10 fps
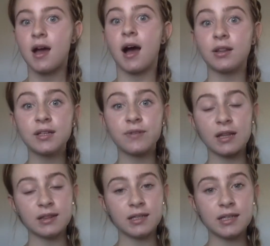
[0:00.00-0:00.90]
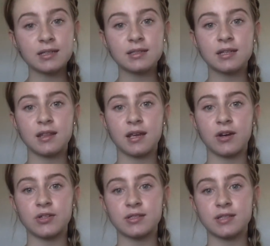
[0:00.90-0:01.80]
I'll leave a link to their
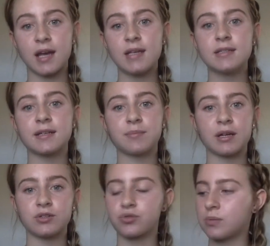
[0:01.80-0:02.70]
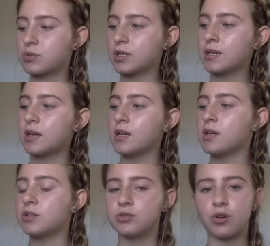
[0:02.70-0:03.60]
site in my description,
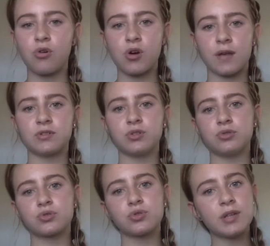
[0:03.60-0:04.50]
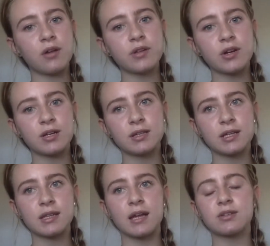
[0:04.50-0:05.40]
so all you have to do is scroll down there and
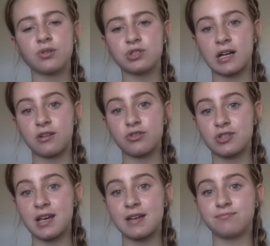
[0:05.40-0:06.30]
click that to go check out their site.